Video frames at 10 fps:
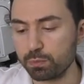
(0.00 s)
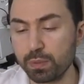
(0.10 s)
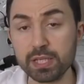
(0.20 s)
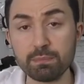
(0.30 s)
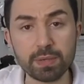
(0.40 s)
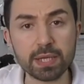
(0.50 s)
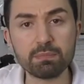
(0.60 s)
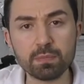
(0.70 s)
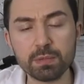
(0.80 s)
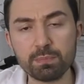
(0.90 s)

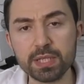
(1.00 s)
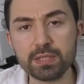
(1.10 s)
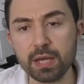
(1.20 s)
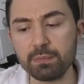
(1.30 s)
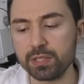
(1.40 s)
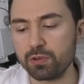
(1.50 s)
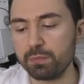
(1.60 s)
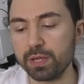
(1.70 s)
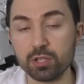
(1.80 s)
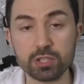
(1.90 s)
big diameter,
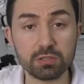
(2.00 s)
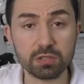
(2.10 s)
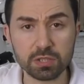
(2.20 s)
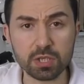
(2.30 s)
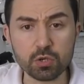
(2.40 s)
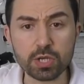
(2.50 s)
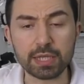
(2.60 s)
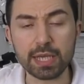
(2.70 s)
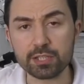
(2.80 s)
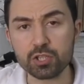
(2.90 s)
because you can
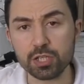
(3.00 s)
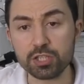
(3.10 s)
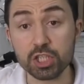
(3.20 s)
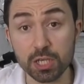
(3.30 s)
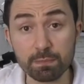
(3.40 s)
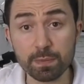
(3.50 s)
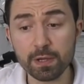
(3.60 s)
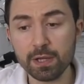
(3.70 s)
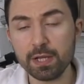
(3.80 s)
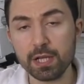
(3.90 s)
actually chip
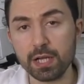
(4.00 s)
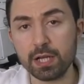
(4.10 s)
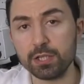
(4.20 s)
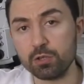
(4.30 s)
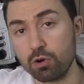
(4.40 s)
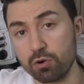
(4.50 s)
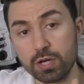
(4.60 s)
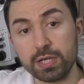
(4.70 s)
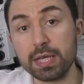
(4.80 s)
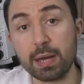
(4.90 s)
your
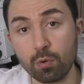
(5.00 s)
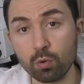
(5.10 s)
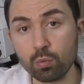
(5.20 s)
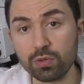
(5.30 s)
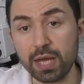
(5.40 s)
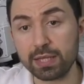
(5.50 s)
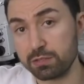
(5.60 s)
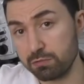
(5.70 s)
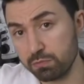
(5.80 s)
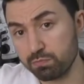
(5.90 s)
enamel with that
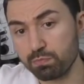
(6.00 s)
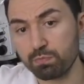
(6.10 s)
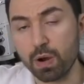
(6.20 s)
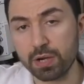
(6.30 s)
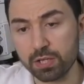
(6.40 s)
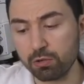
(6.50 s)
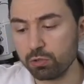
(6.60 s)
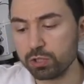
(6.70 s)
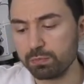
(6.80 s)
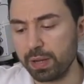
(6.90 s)

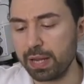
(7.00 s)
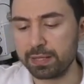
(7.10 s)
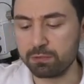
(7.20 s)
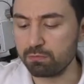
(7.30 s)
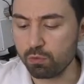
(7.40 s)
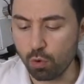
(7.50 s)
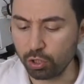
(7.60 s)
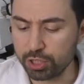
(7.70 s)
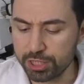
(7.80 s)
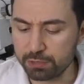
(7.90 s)
particles, but
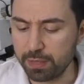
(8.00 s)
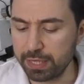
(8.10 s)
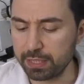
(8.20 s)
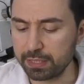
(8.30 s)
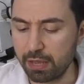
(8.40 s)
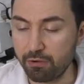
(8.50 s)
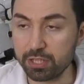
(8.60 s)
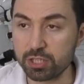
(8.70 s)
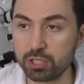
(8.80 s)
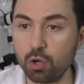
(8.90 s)
honestly speaking, there
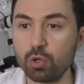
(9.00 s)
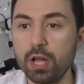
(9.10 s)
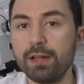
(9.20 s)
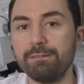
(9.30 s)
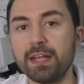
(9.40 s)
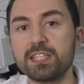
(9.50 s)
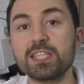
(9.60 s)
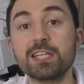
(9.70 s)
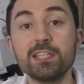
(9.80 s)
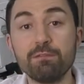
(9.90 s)
is no that
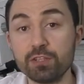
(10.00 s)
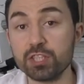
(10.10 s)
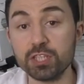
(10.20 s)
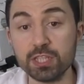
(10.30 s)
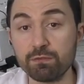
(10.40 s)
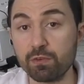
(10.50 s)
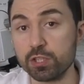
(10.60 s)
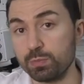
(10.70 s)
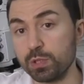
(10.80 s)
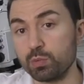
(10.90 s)
significant
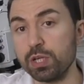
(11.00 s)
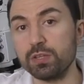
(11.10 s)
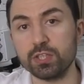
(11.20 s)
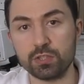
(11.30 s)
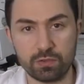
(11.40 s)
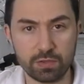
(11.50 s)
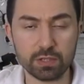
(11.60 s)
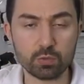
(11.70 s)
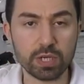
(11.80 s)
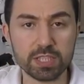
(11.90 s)
difference between this
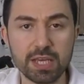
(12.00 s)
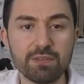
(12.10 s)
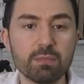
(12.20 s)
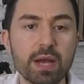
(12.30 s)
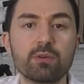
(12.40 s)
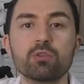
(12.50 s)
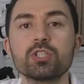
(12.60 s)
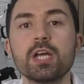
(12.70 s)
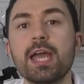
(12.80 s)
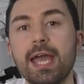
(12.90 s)
27 microns
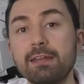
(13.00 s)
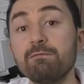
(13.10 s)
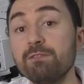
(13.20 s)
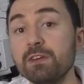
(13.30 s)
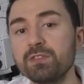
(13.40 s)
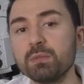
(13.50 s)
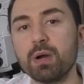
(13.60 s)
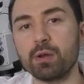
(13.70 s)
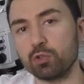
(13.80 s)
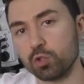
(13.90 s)
and 50
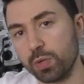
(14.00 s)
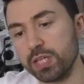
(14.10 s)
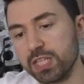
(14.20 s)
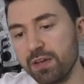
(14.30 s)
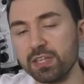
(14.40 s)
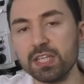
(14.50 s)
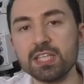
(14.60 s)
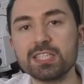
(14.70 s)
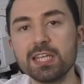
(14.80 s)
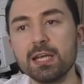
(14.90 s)
microns. 27
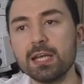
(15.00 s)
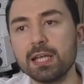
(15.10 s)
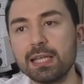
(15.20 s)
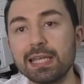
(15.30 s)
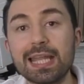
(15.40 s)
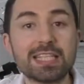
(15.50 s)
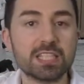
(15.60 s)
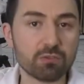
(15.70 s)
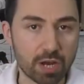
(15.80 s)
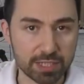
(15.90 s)
is less
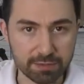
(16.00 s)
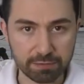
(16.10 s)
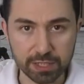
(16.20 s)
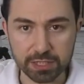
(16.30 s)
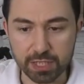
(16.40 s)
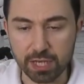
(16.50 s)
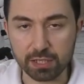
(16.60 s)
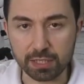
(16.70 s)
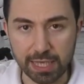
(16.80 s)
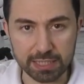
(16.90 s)
aggressive, let's say,
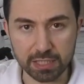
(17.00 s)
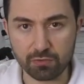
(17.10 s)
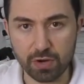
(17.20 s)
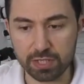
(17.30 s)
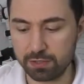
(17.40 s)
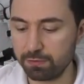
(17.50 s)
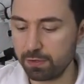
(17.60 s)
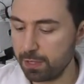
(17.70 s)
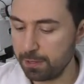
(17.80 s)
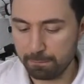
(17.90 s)
less aggressive.
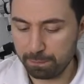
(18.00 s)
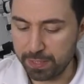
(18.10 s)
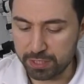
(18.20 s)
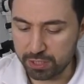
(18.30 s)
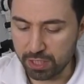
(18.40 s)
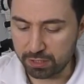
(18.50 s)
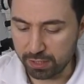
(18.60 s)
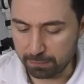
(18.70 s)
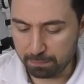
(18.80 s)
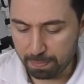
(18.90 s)
This is the
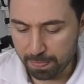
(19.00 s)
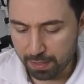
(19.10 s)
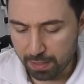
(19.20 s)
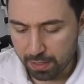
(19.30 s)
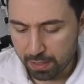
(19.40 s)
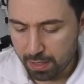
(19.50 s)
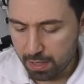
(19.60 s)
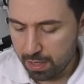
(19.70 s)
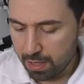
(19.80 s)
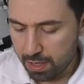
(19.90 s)
thing.
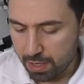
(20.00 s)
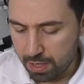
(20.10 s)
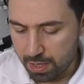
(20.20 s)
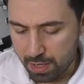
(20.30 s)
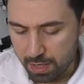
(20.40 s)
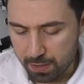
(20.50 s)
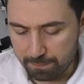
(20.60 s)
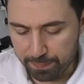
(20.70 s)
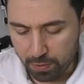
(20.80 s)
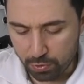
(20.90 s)

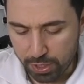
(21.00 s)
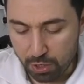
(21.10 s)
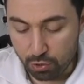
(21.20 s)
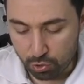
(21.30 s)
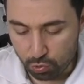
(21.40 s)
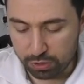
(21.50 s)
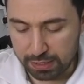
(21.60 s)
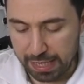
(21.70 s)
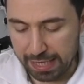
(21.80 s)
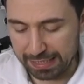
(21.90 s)
Okay,
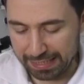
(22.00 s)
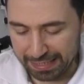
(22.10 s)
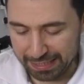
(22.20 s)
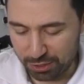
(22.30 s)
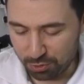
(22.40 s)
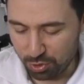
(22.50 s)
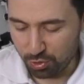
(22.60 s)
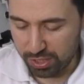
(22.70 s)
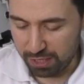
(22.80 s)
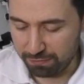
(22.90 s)
Ruta, do you give